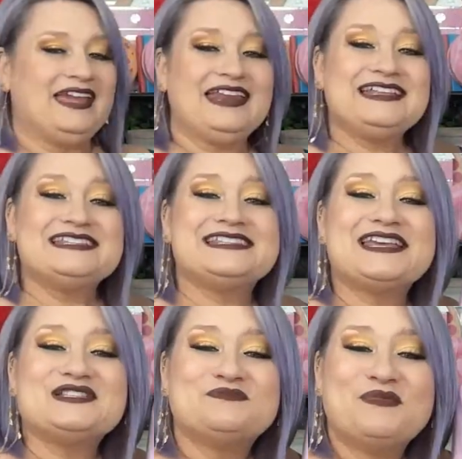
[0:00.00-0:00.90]
And it
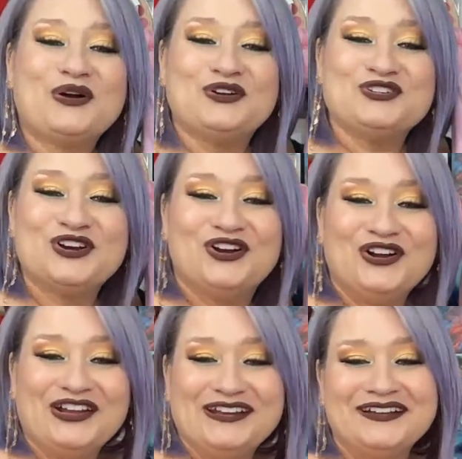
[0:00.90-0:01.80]
says March
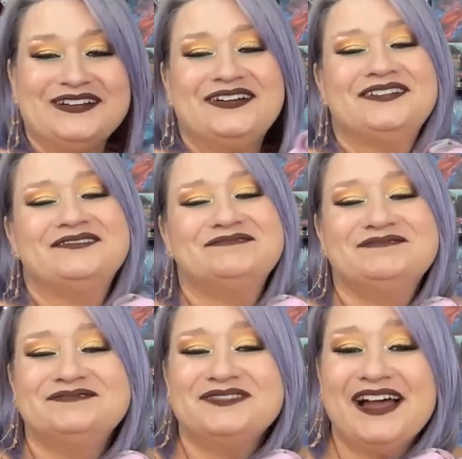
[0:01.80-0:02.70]
on. Oh,
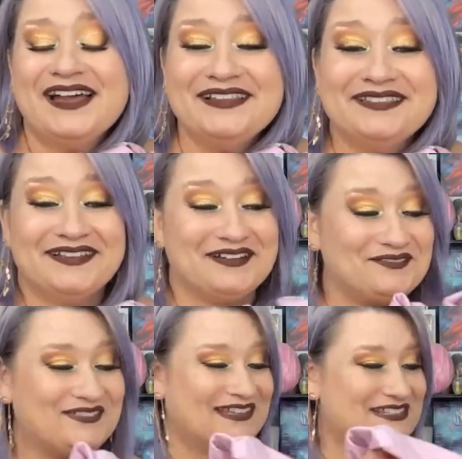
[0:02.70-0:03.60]
I
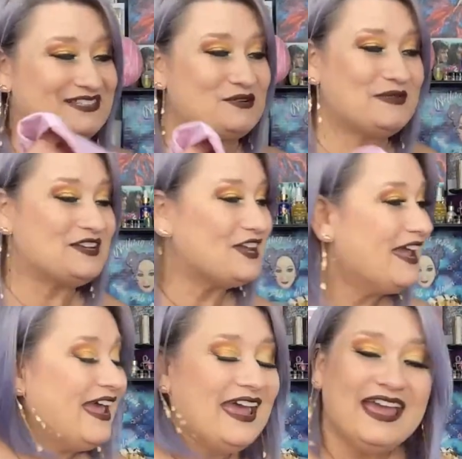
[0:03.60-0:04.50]
love this so much.
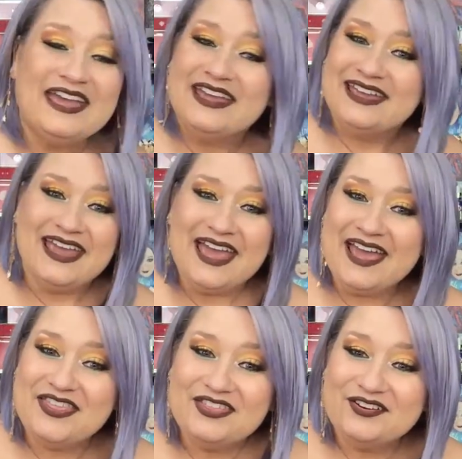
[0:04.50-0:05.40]

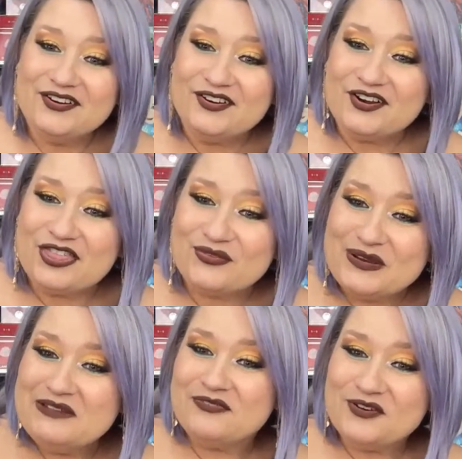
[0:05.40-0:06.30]
Heather,
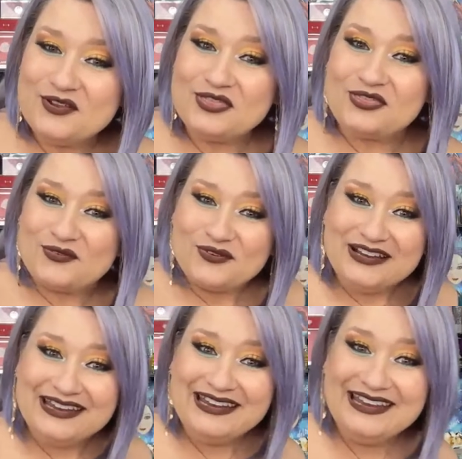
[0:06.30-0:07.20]
3 for
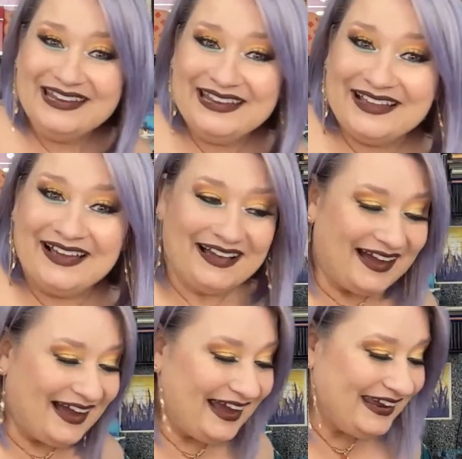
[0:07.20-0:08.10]
3.
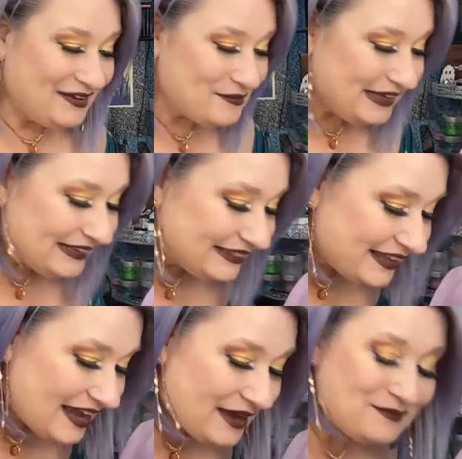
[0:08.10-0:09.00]
I am in
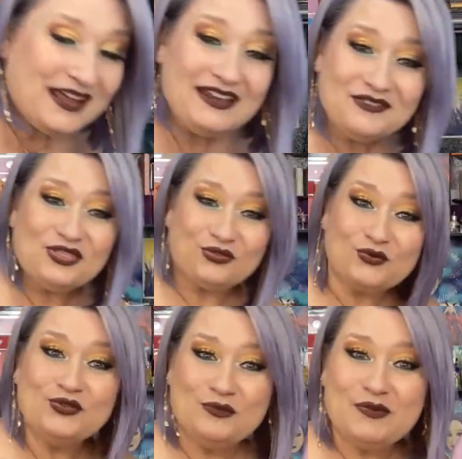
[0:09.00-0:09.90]
love. I'm not even
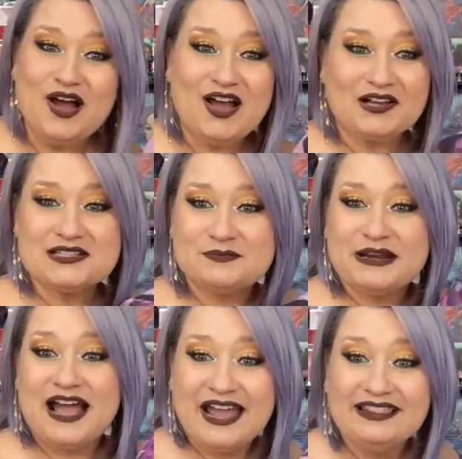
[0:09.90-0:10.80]
through the box,
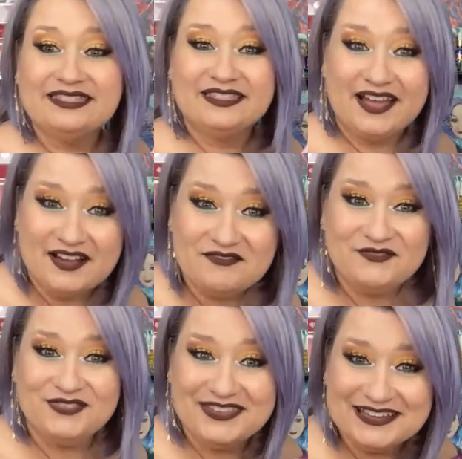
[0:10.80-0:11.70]
but I
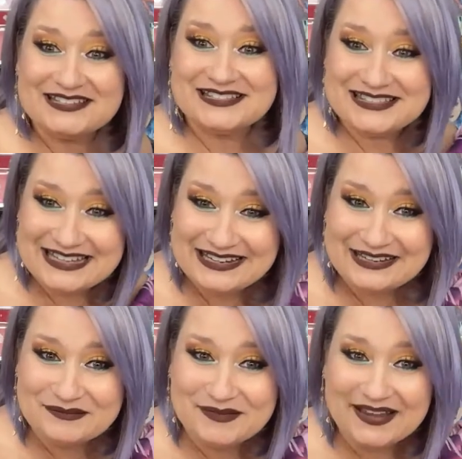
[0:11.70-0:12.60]
love this
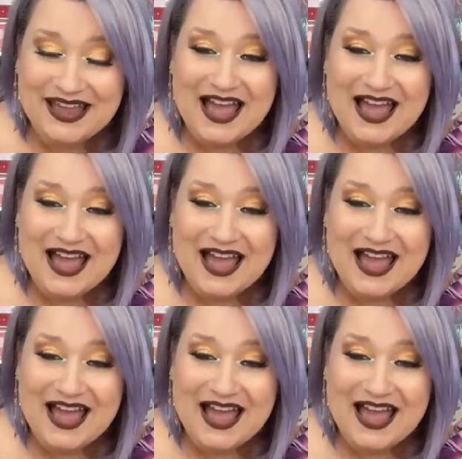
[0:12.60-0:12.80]
theme.